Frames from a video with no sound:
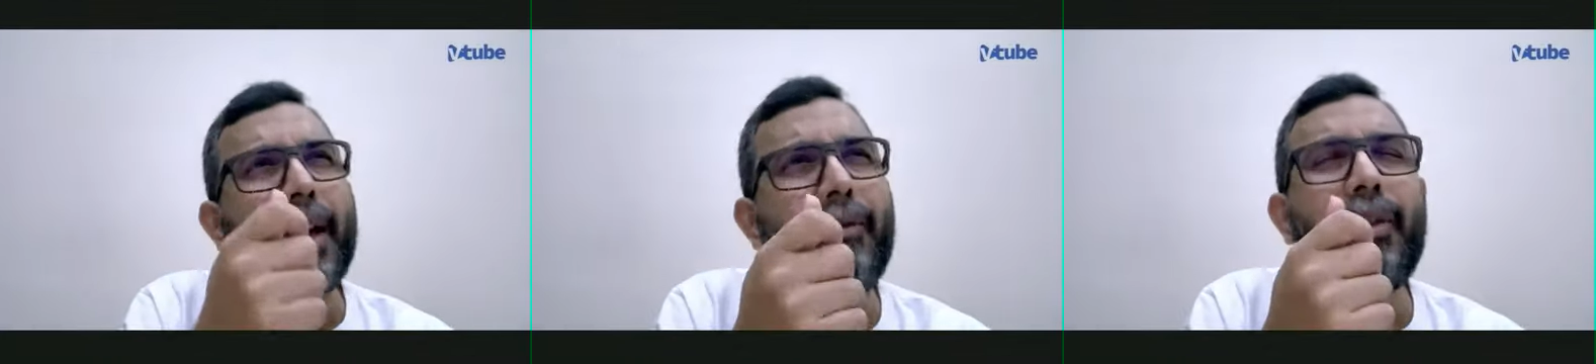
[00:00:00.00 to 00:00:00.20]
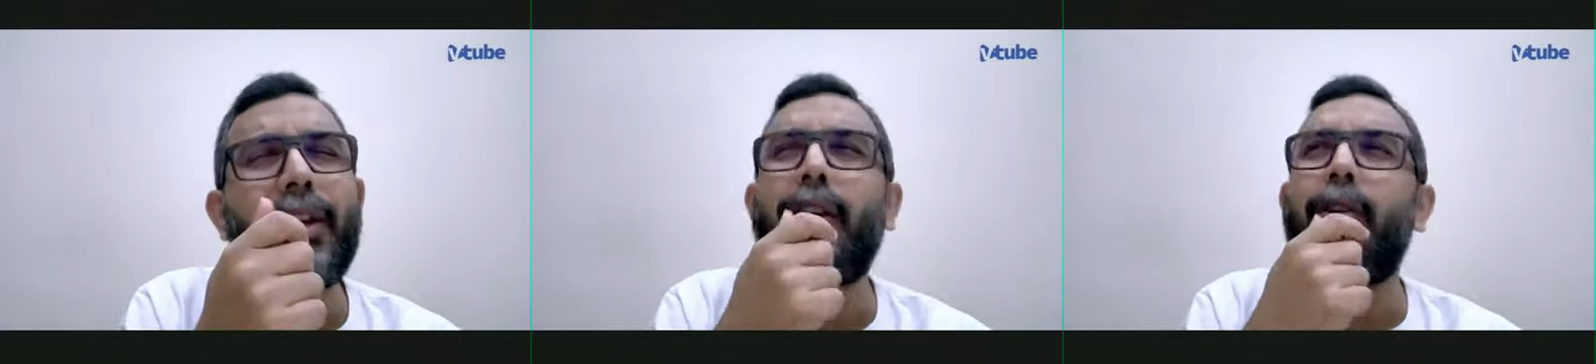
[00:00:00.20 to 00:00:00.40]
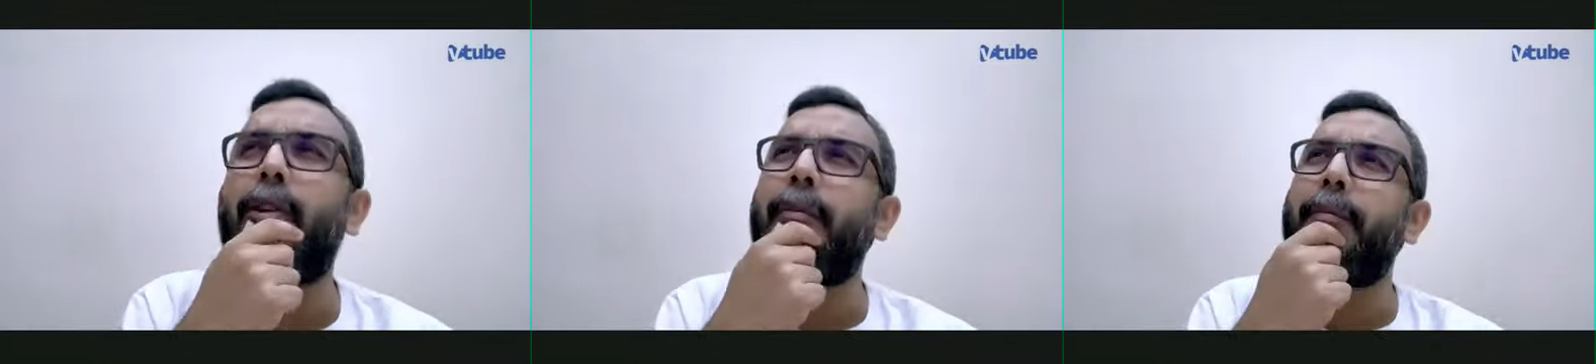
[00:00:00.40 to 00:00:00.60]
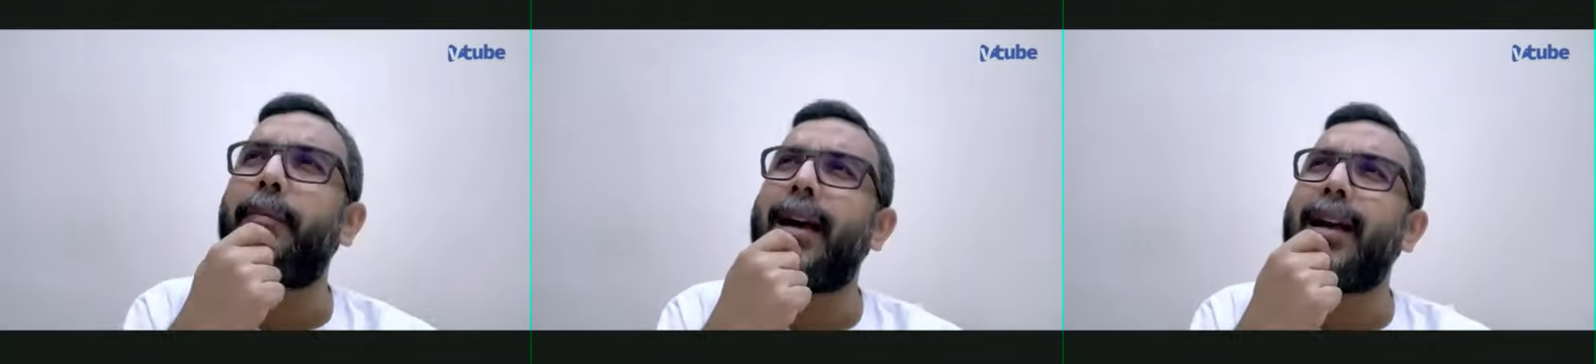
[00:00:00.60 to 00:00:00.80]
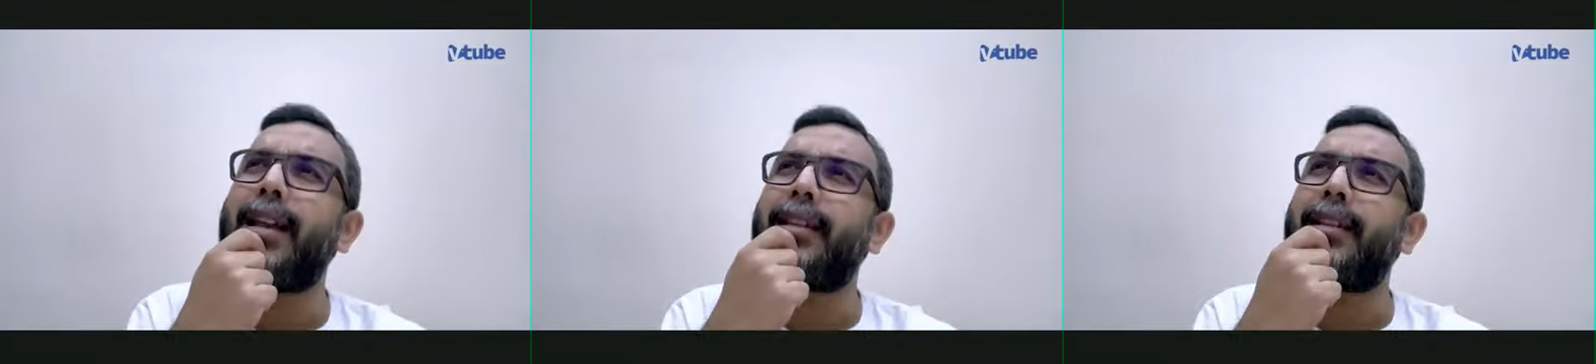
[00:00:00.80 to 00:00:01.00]
my VCon
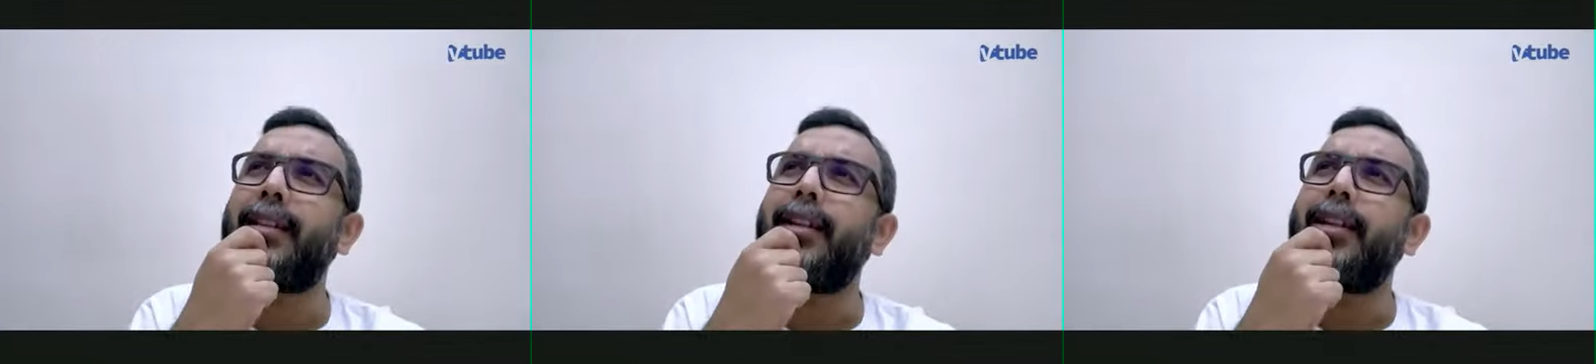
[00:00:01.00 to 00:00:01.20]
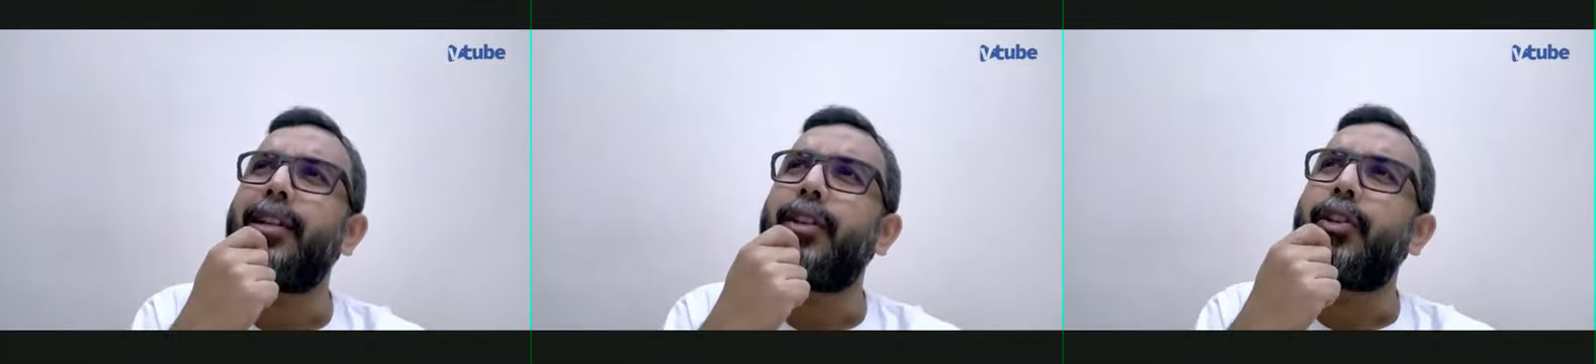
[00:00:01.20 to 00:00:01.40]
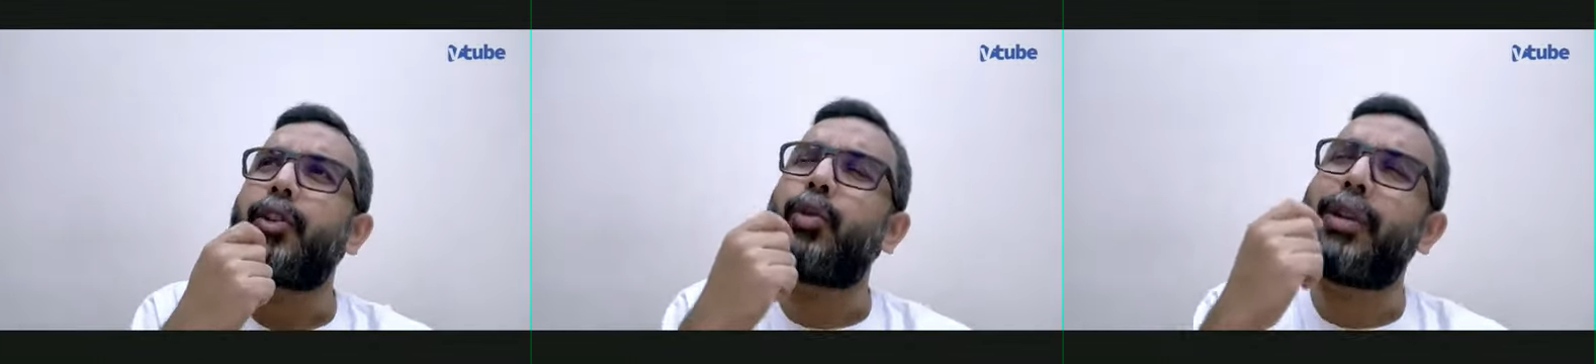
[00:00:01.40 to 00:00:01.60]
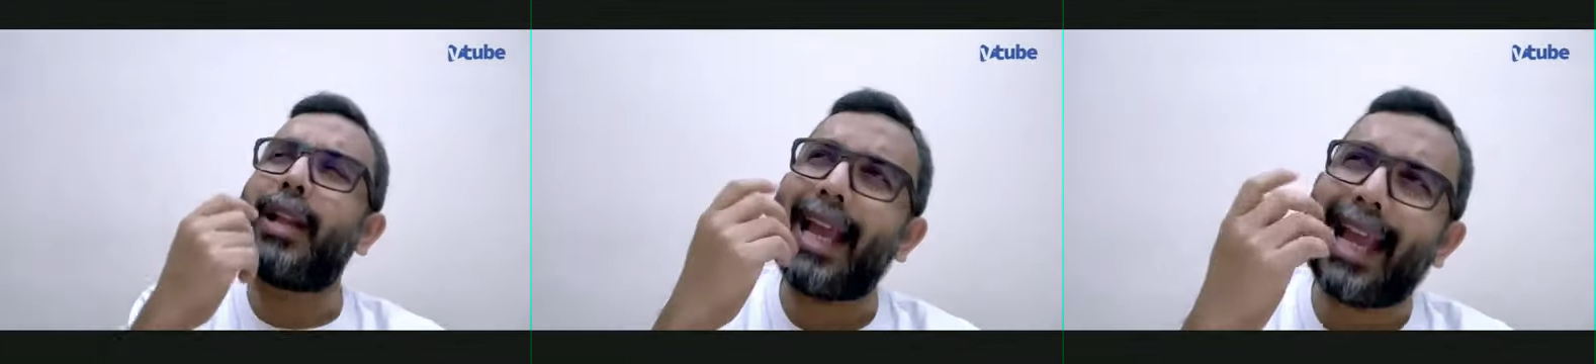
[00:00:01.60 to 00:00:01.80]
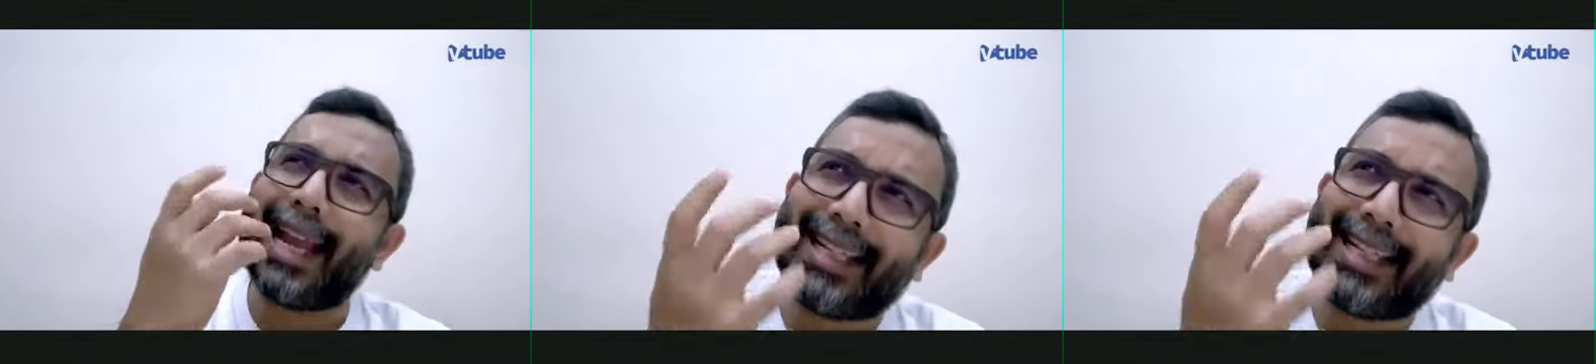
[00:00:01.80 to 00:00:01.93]
pass? Should I